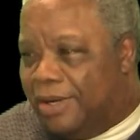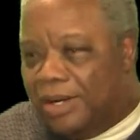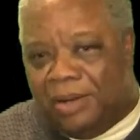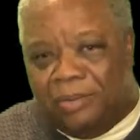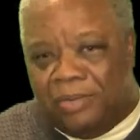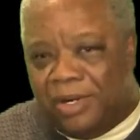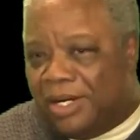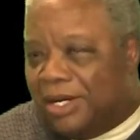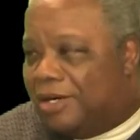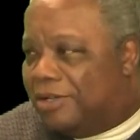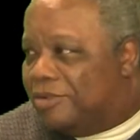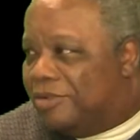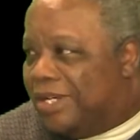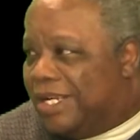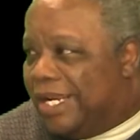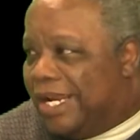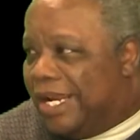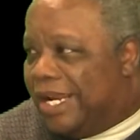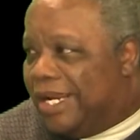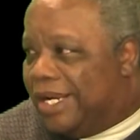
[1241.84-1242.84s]
because we
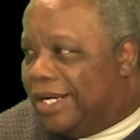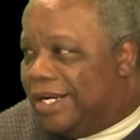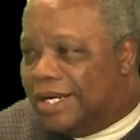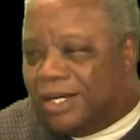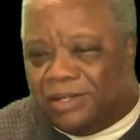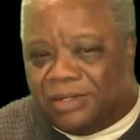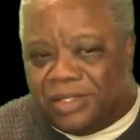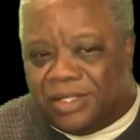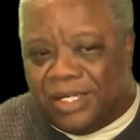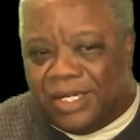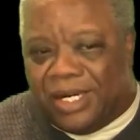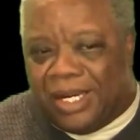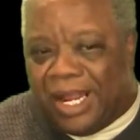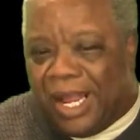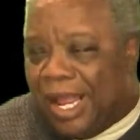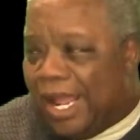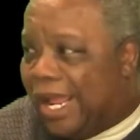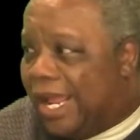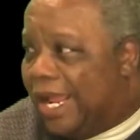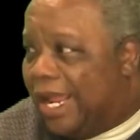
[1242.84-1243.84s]
can't, because they
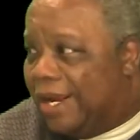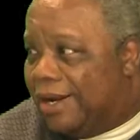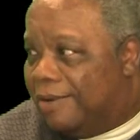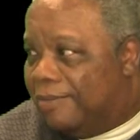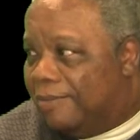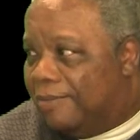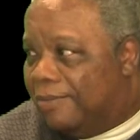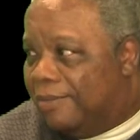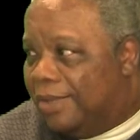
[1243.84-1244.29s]
had them.